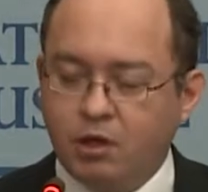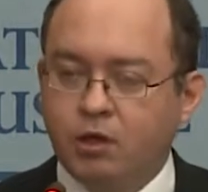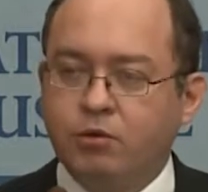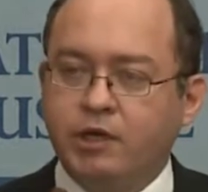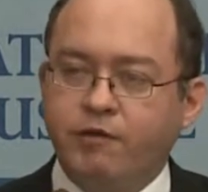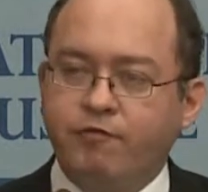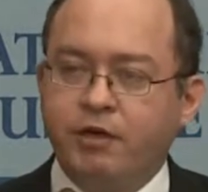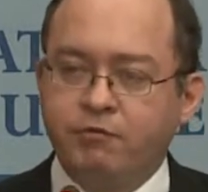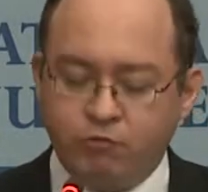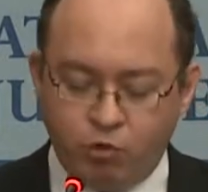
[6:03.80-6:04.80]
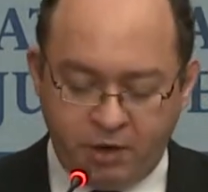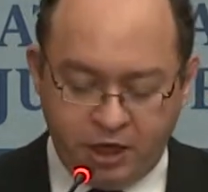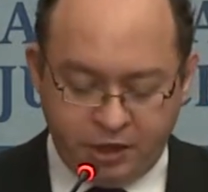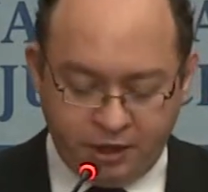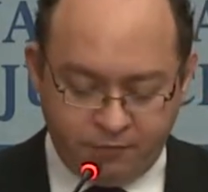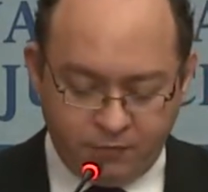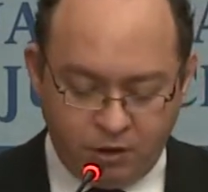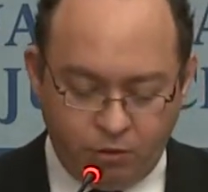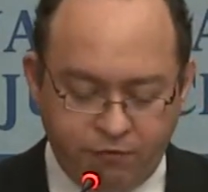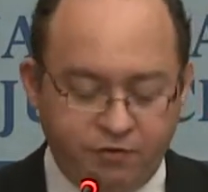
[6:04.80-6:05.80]
would have given Romania
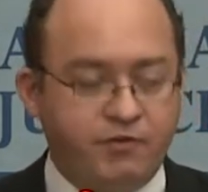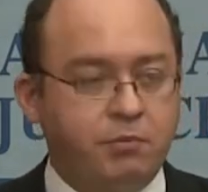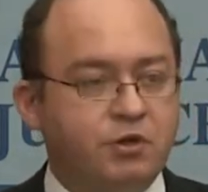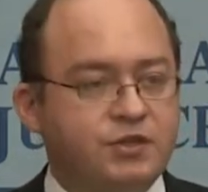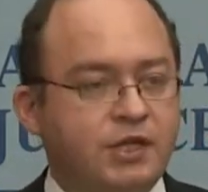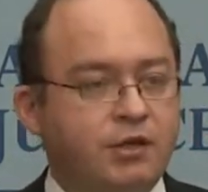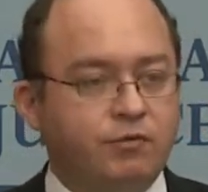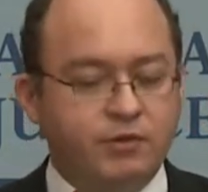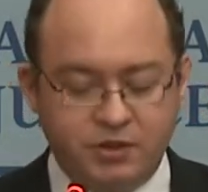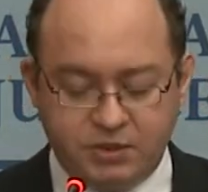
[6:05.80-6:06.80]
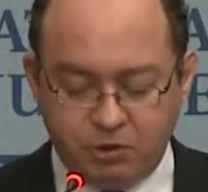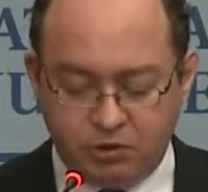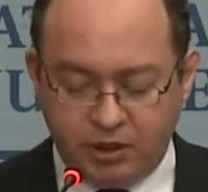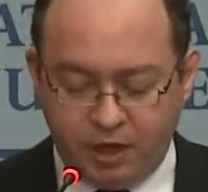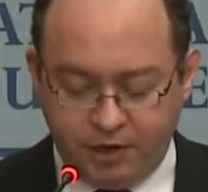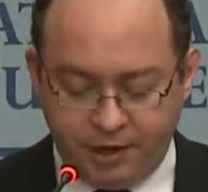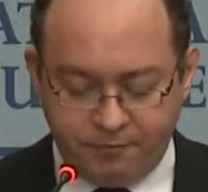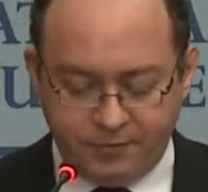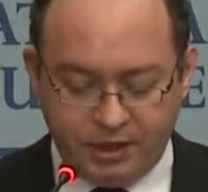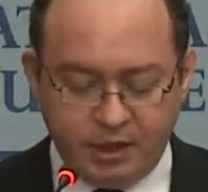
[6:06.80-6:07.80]
only 50% of the disputed area
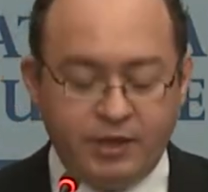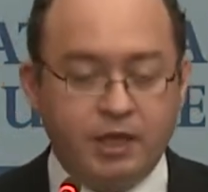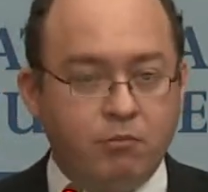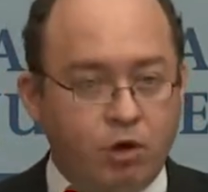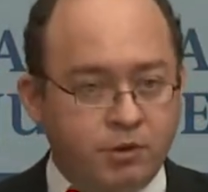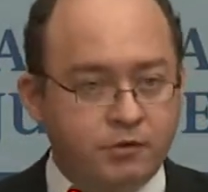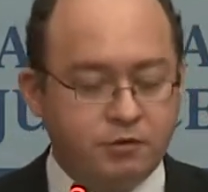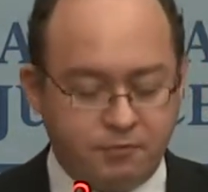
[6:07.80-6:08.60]
at that moment.